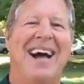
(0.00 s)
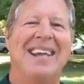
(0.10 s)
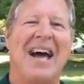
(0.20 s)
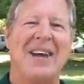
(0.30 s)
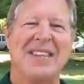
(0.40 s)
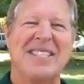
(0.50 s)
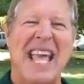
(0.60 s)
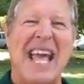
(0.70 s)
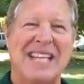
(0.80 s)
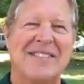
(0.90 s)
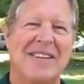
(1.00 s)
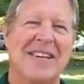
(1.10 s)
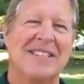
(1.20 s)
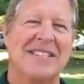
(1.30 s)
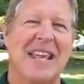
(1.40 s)
Now, in this
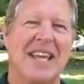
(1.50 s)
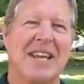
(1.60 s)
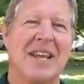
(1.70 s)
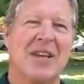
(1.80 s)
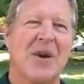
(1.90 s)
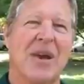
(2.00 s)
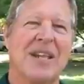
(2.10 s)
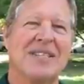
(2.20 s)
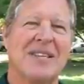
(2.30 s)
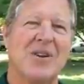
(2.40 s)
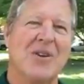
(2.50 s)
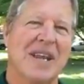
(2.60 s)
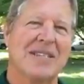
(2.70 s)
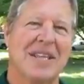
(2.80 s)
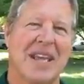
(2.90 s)
activated state, go ahead and see your
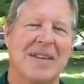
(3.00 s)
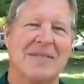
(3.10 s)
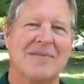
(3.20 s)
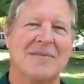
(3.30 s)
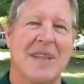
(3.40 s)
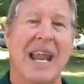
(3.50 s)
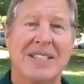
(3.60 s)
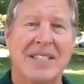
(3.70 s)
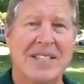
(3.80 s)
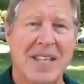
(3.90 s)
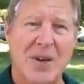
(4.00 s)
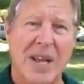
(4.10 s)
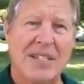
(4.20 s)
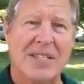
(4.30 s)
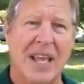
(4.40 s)
next gate. And as you see your
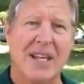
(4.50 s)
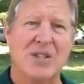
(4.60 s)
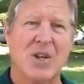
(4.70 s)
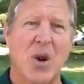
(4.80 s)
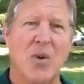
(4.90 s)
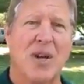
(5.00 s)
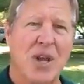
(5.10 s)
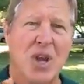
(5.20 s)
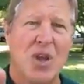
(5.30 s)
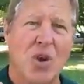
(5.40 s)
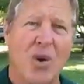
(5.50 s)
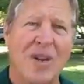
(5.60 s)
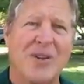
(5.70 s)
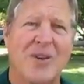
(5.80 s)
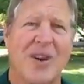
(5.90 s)
next gate, as you go in, you're going
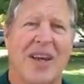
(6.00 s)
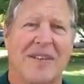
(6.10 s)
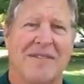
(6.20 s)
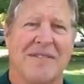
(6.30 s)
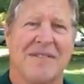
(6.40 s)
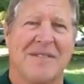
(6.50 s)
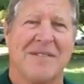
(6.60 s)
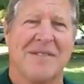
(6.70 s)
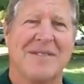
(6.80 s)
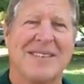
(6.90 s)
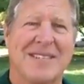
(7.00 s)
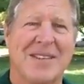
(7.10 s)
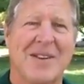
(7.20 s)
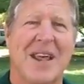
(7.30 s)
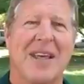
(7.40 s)
into your life. And
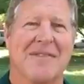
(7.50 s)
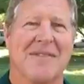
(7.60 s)
see your life.